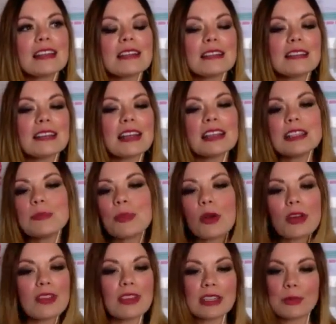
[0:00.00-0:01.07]
I
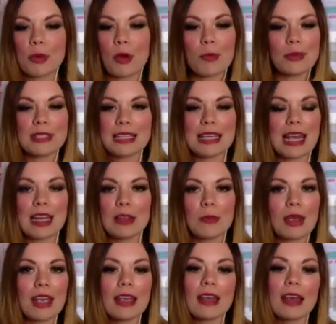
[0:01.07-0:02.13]
spotted this property
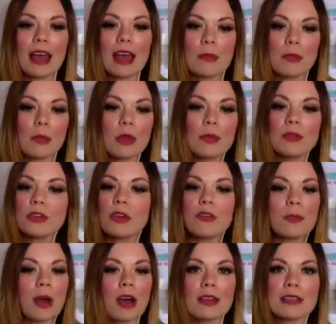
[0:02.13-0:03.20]
anyway. We
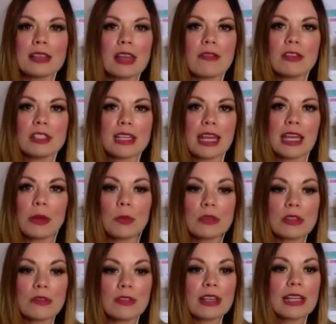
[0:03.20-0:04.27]
drove past it every day. It
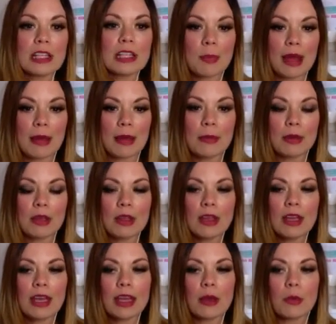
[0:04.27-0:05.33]
was the village pub.
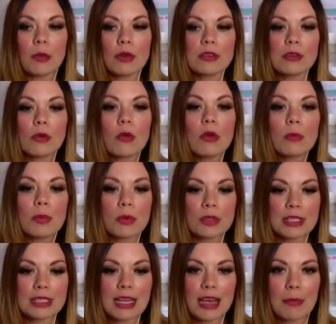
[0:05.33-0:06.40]
It was all
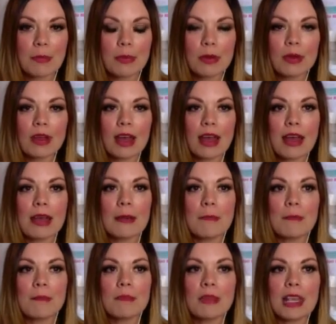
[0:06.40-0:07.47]
boarded up.
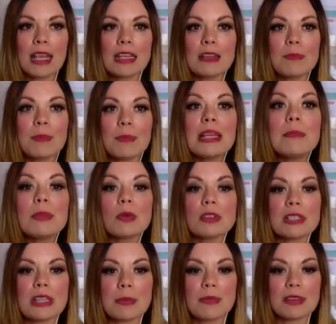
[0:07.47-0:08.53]
It had been
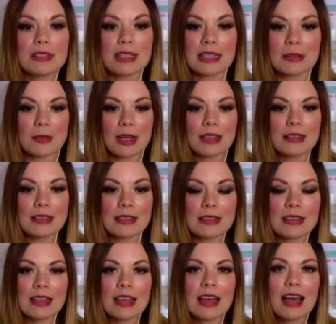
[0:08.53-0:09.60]
boarded up for 6
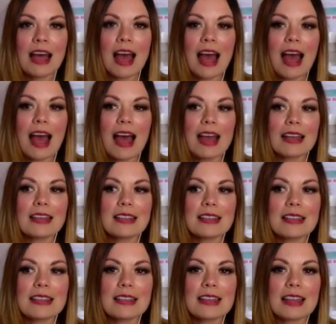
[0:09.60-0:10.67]
months,
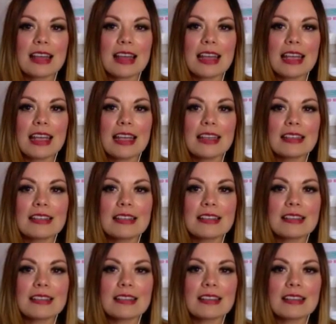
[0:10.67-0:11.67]
and it